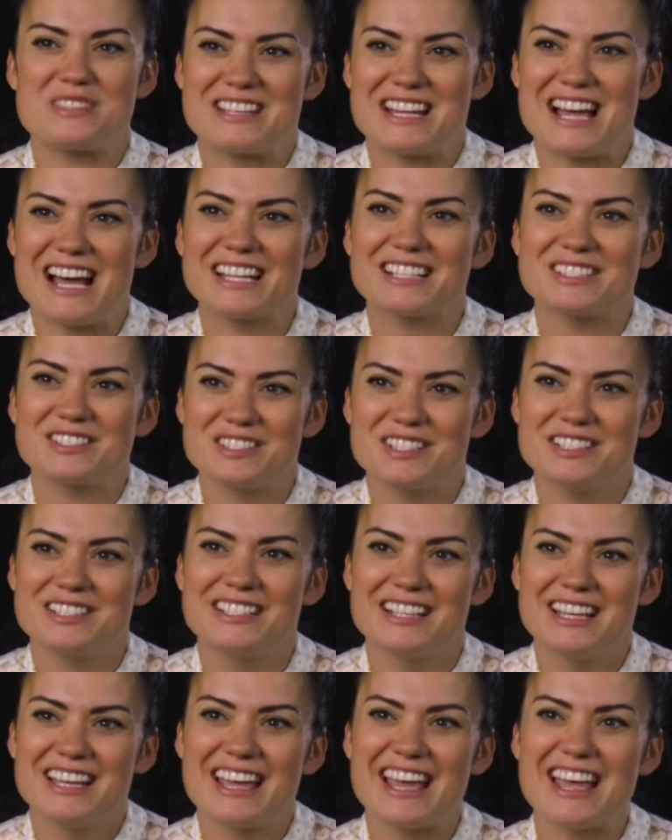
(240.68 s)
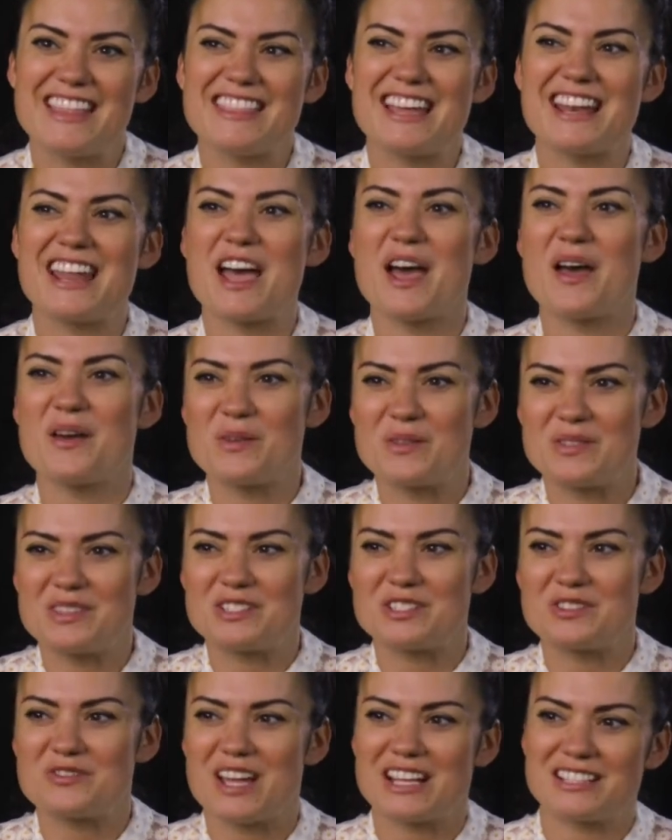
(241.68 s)
an actor, and then how the
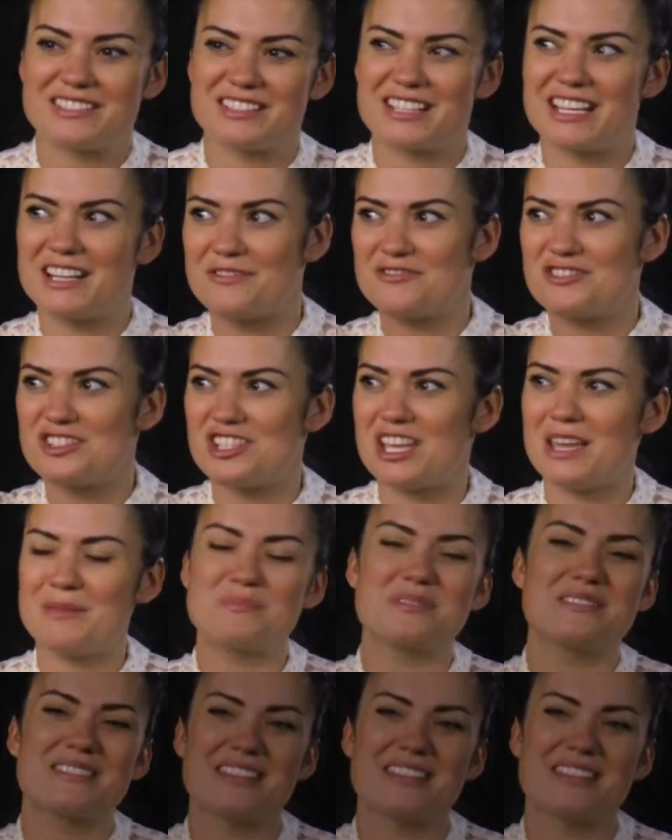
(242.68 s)
director kind of shapes